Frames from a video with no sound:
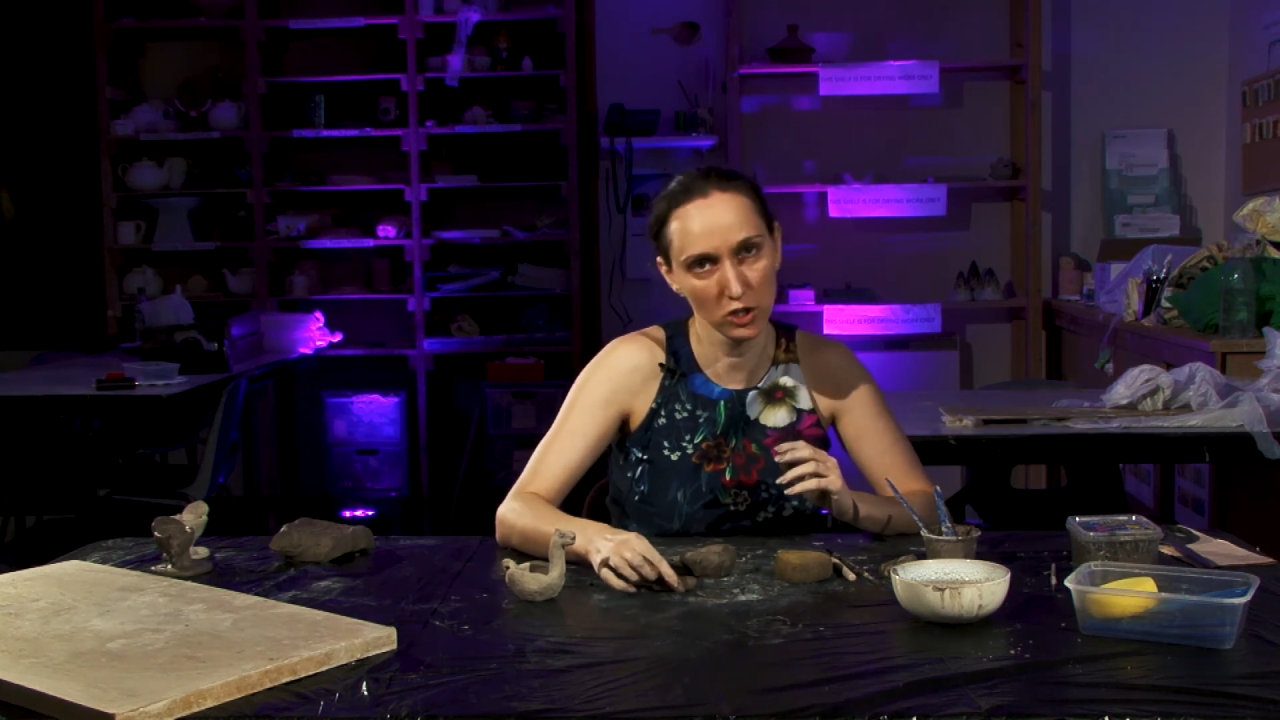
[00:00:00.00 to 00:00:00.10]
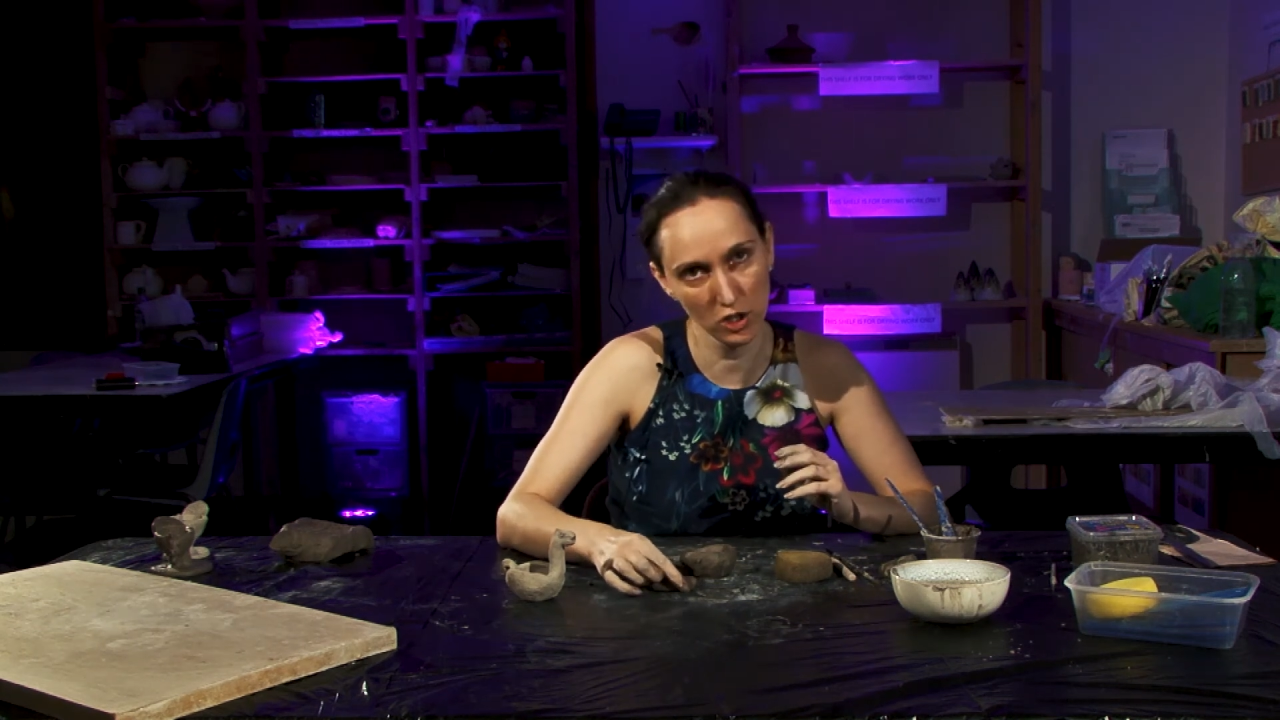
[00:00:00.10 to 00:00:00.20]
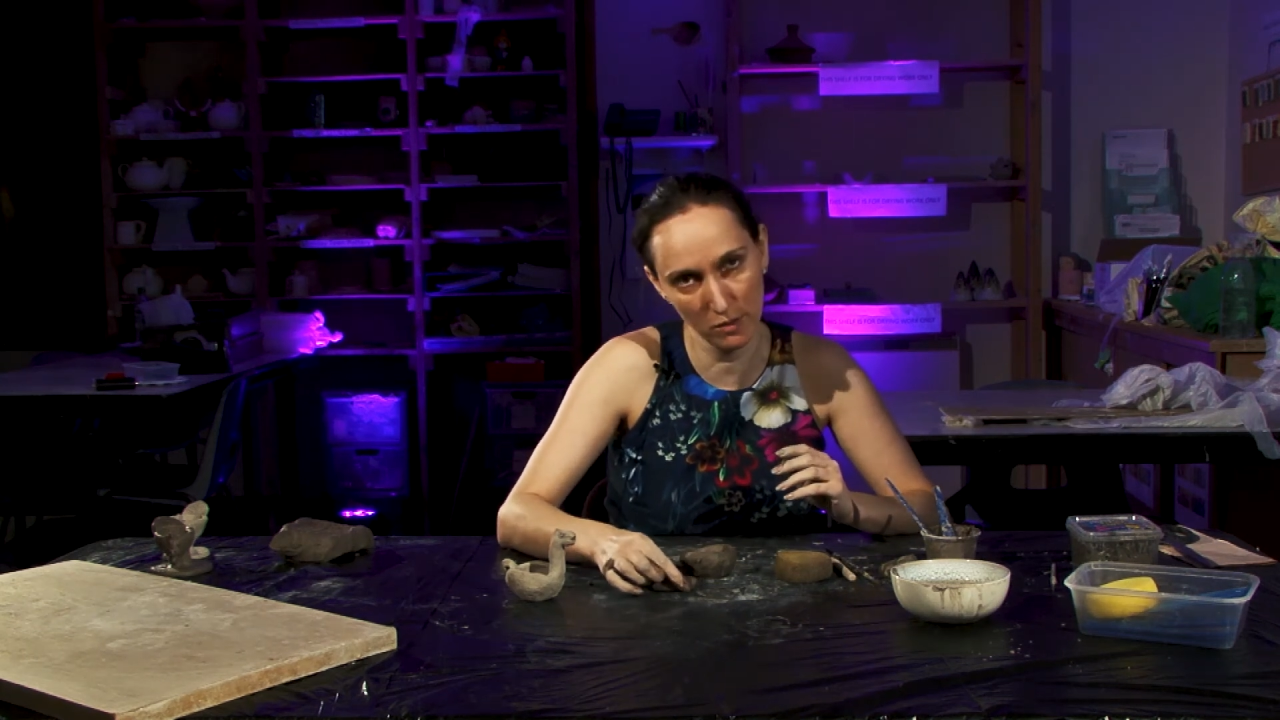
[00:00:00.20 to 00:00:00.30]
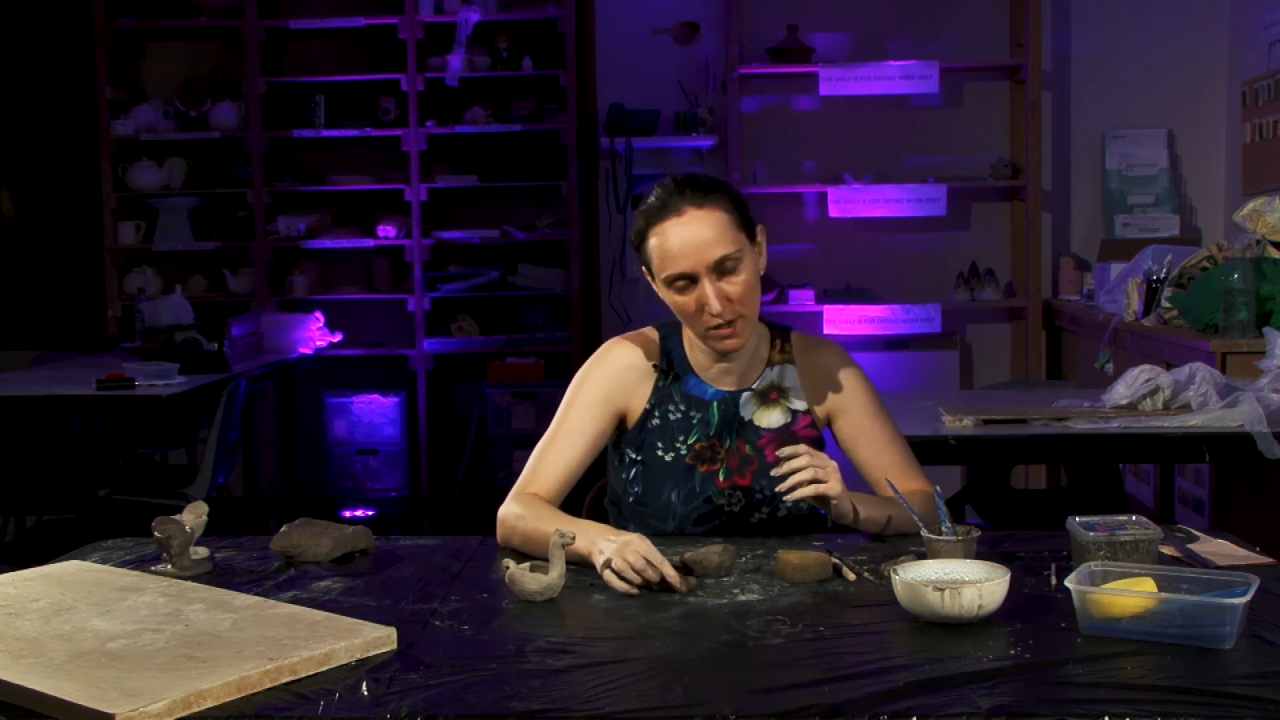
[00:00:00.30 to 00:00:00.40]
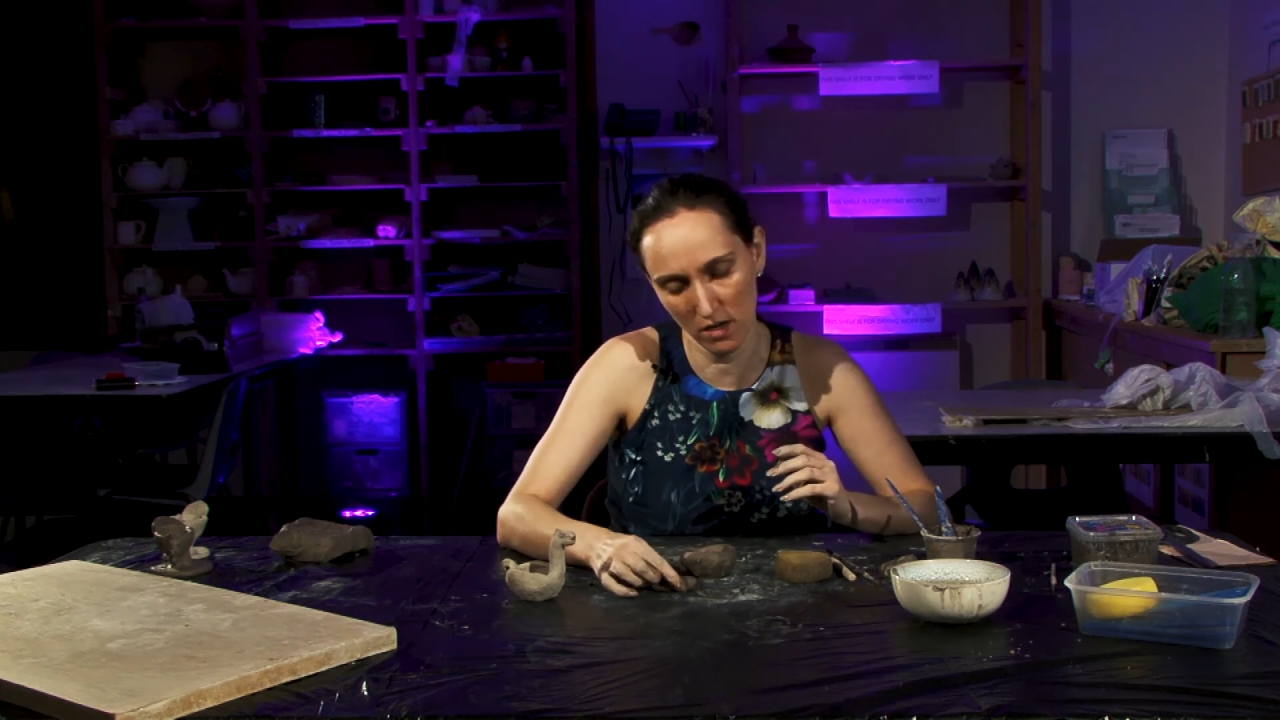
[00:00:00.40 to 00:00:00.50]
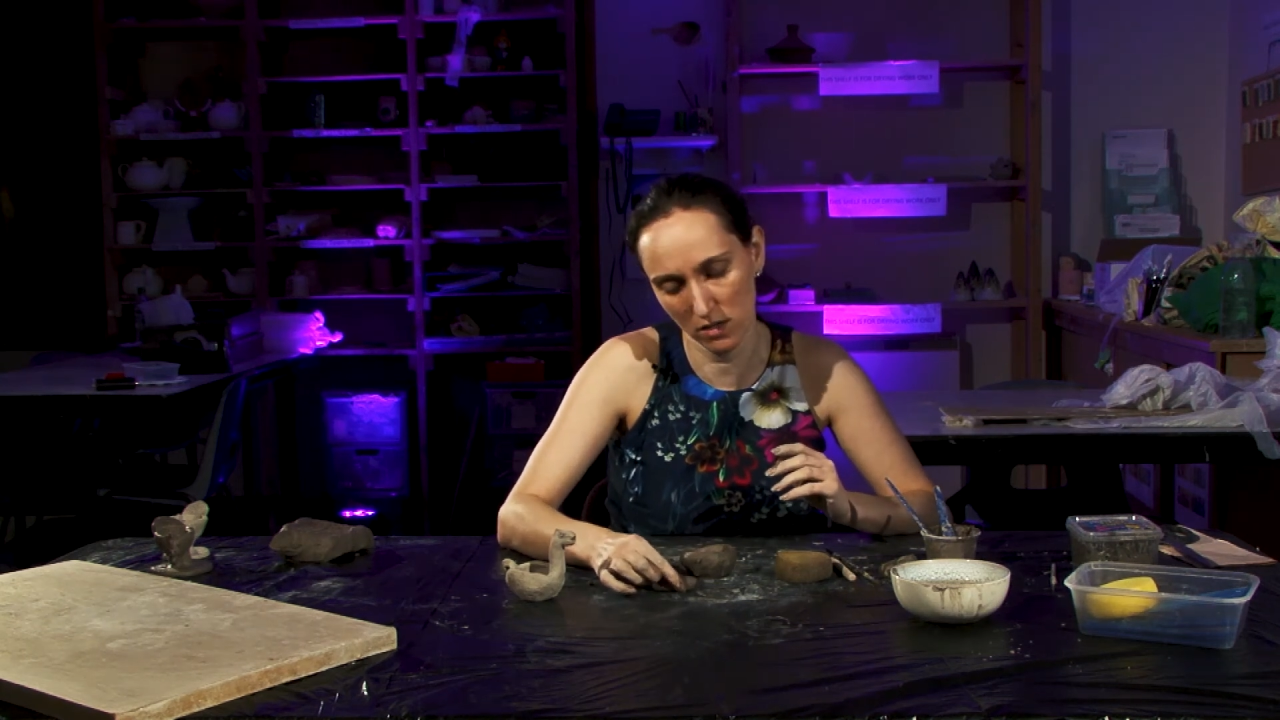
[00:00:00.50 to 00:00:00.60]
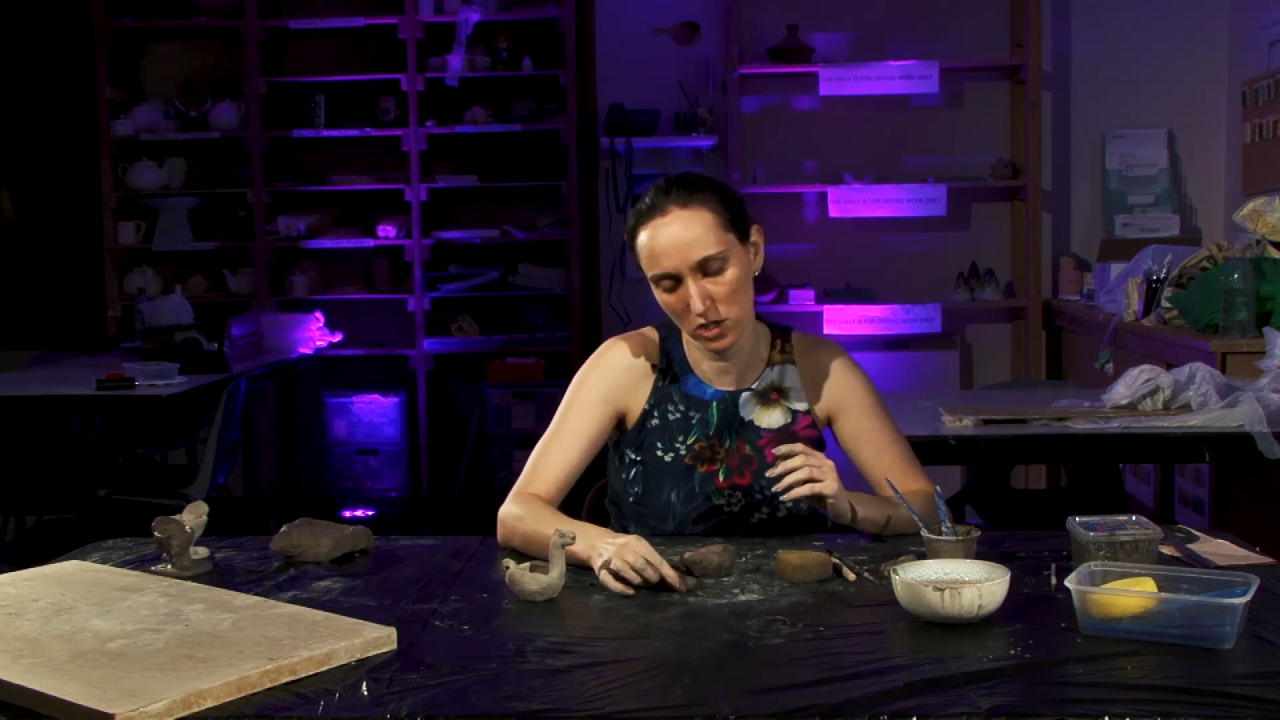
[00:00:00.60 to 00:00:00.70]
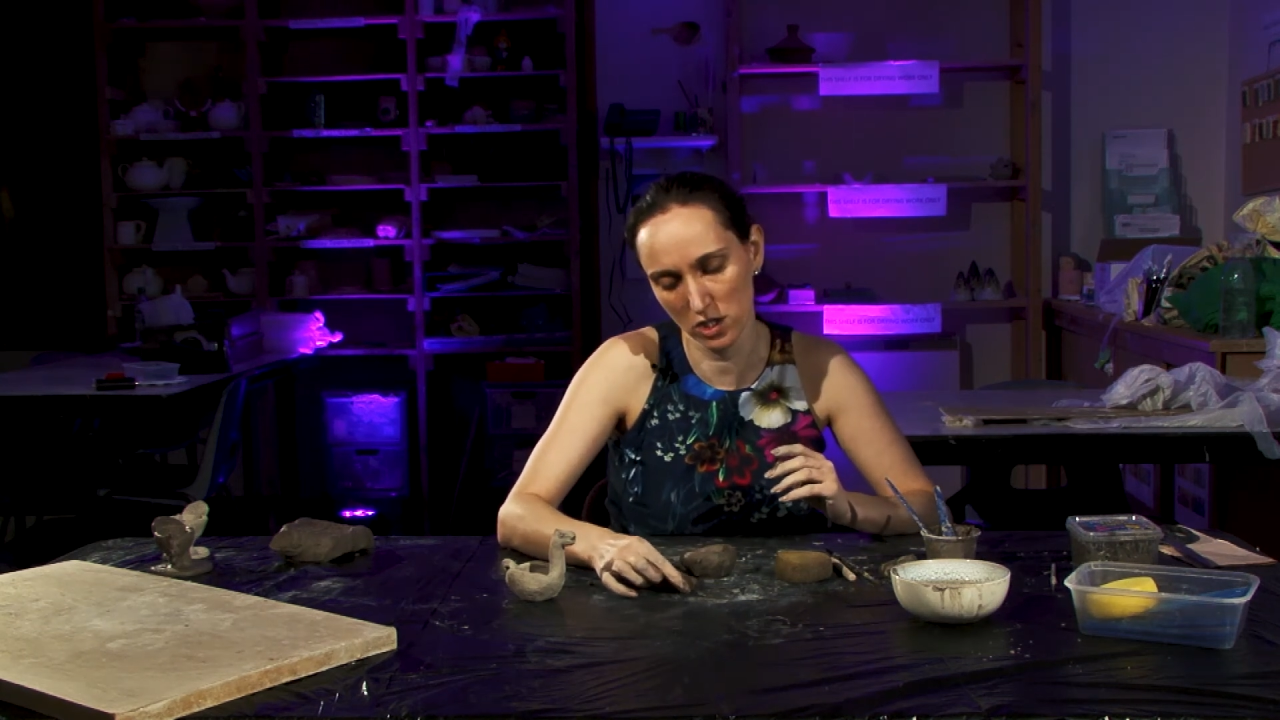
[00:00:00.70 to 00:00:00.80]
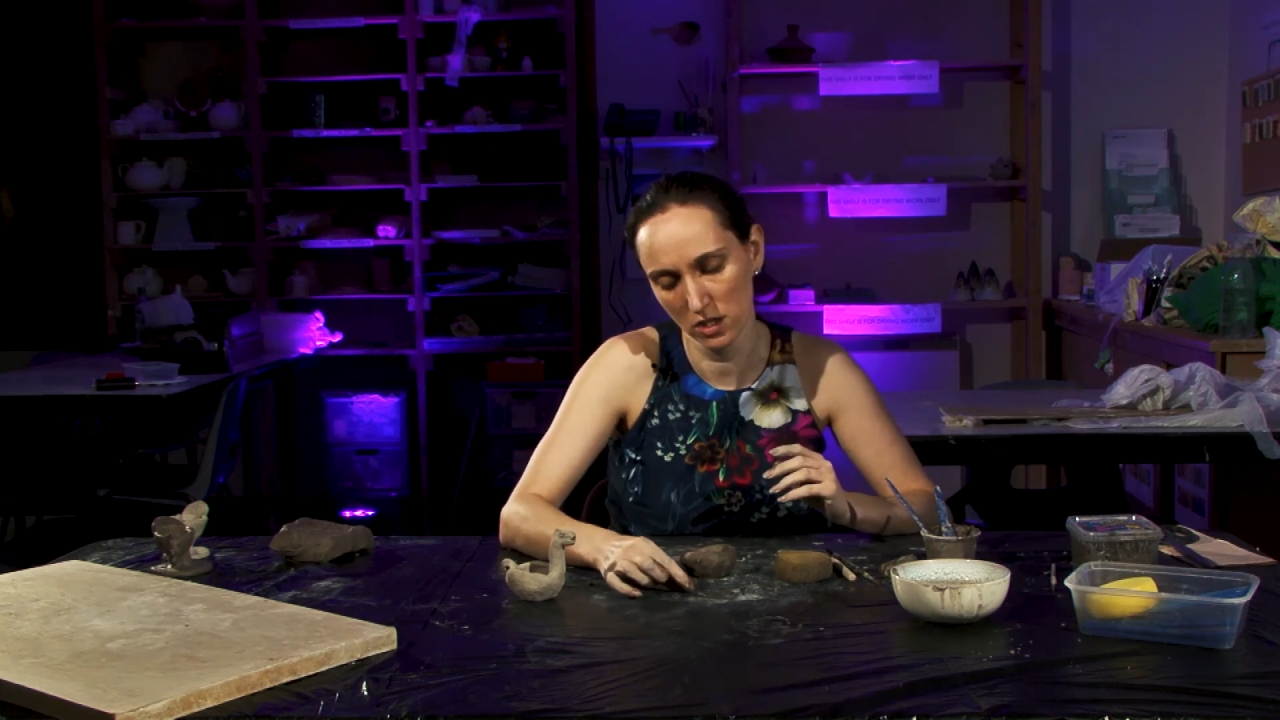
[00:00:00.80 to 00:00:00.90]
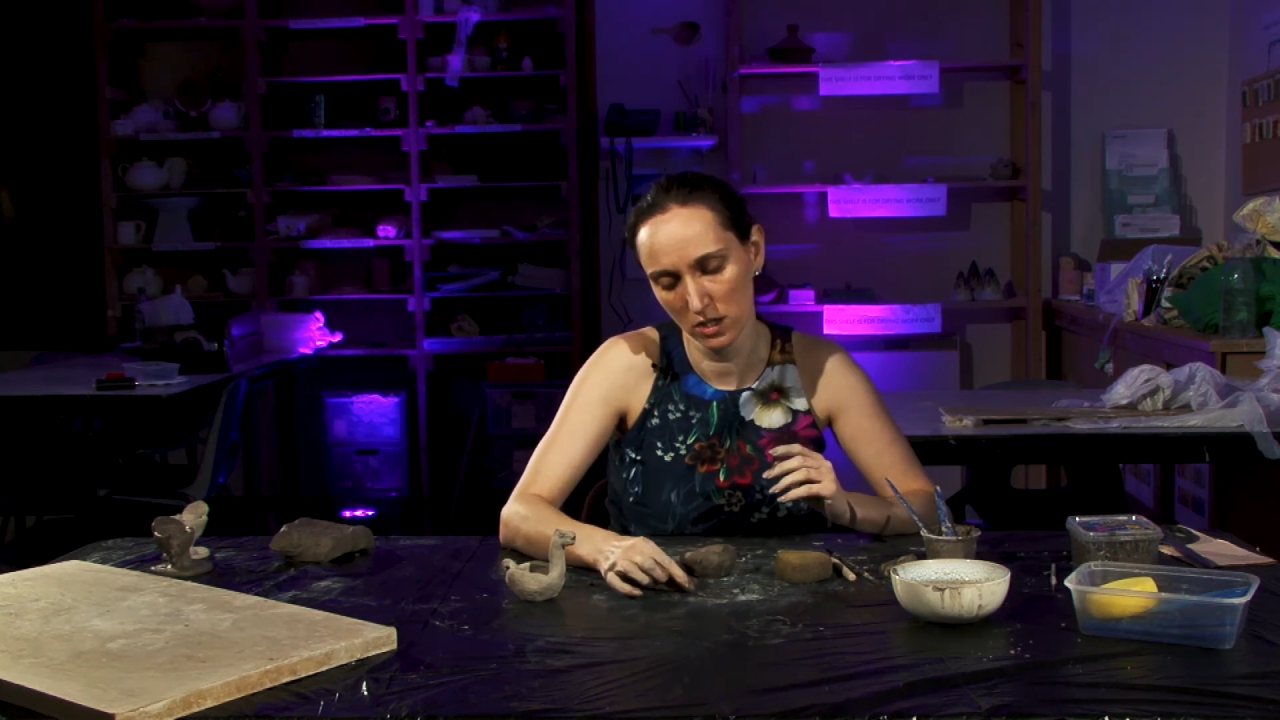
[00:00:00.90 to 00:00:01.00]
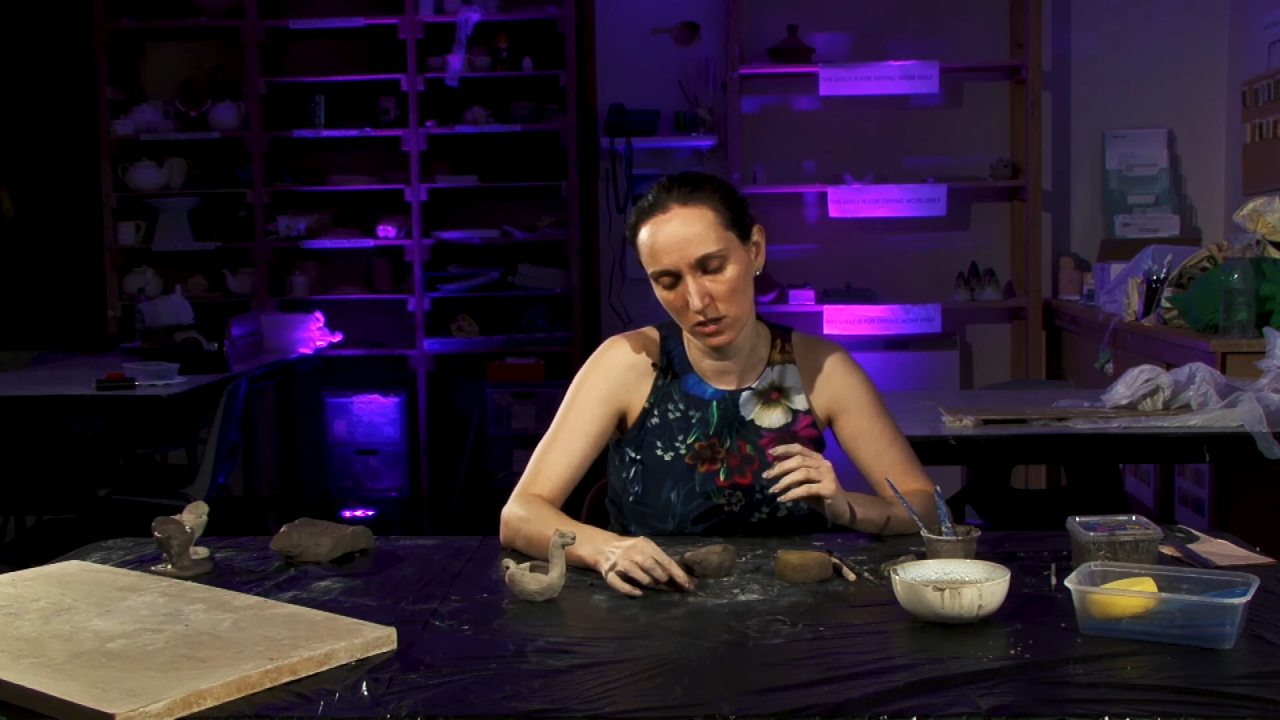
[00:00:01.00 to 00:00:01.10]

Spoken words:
too much,